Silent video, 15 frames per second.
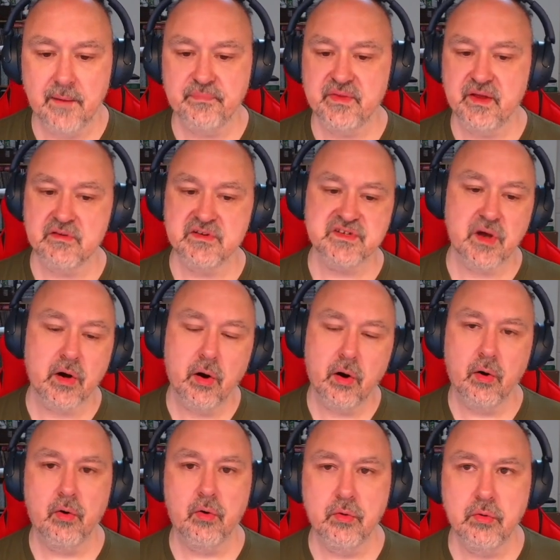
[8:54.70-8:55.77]
There is a
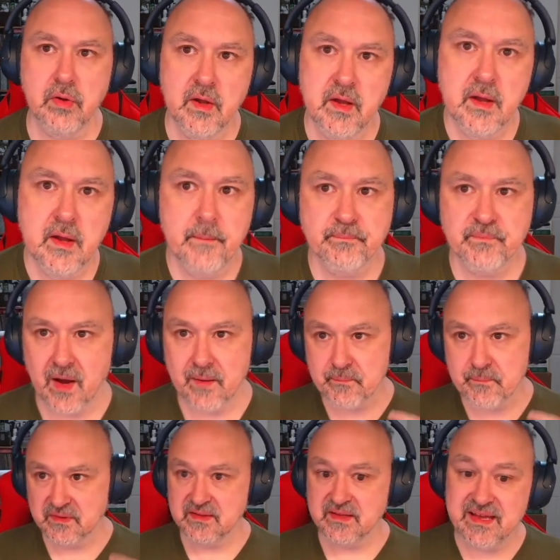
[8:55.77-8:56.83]
whole, I
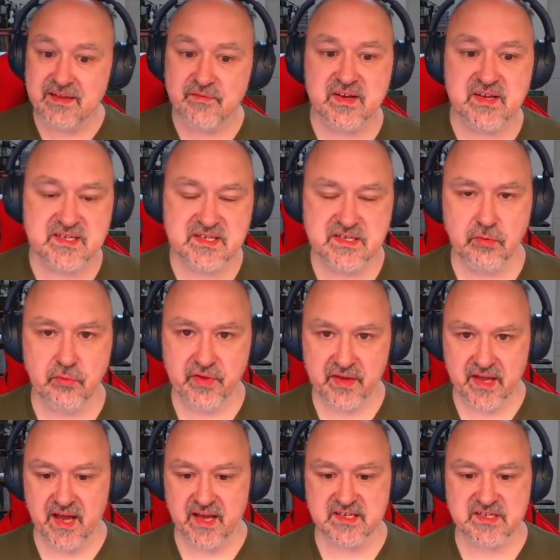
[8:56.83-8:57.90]
believe it is still the
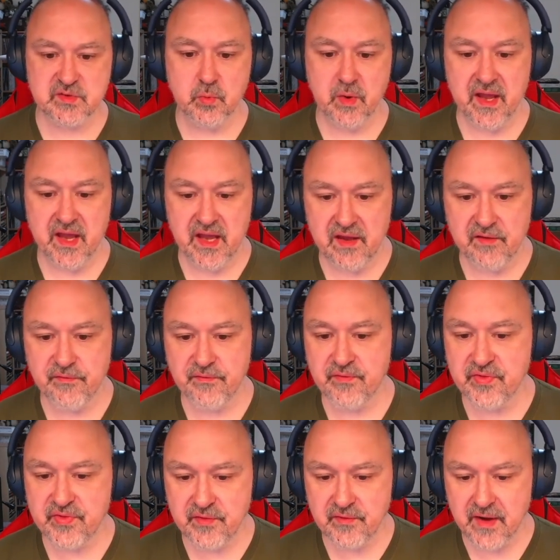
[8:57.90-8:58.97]
case where if
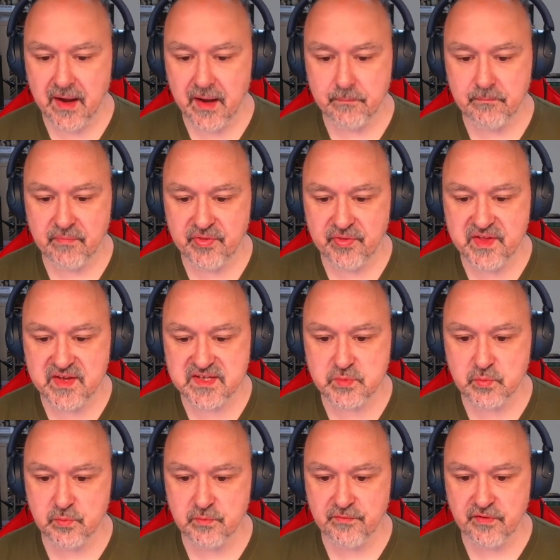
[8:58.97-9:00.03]
this,
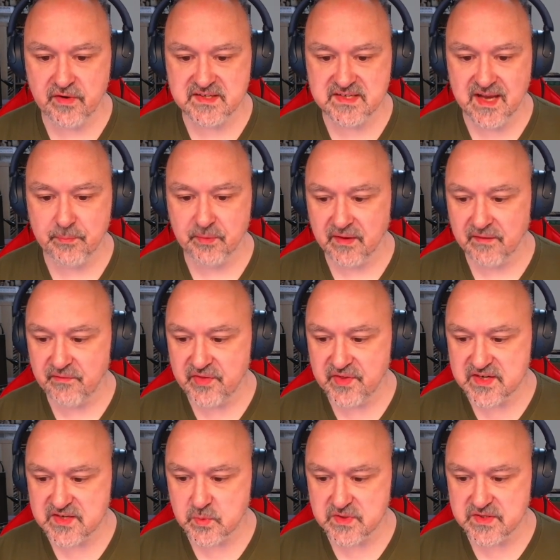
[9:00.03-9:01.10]
for example, if
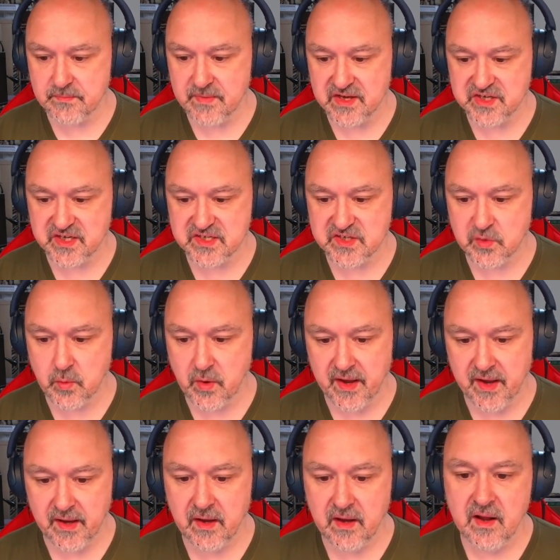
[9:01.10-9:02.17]
this was a magic
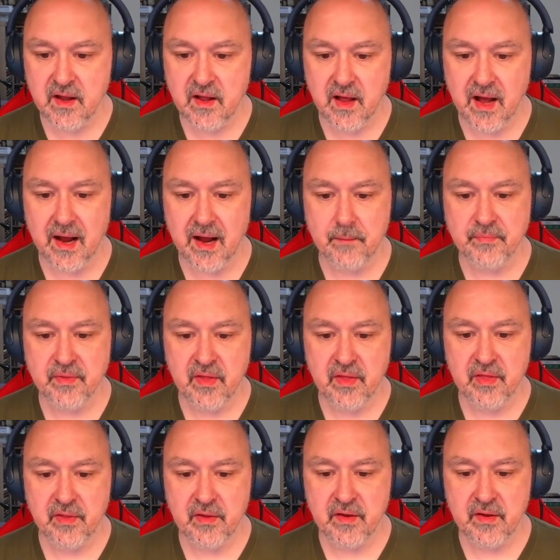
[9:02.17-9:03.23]
square,
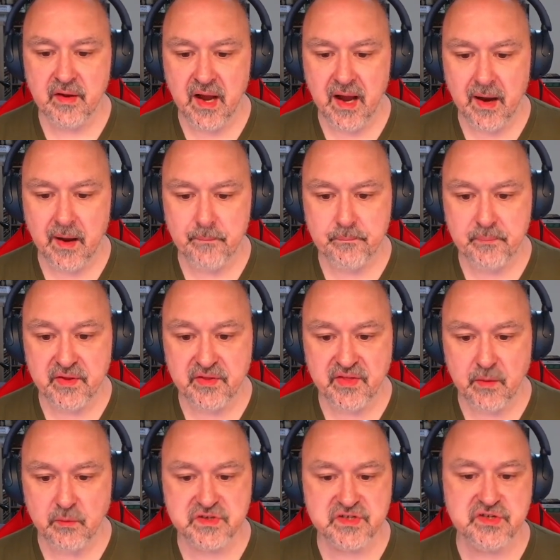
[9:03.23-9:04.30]
but
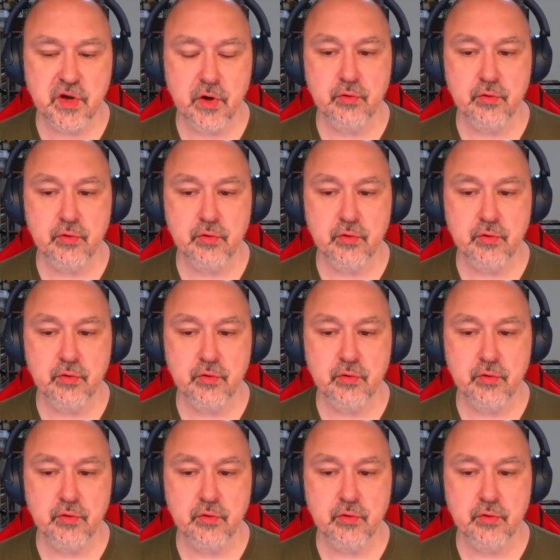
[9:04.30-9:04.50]
there was no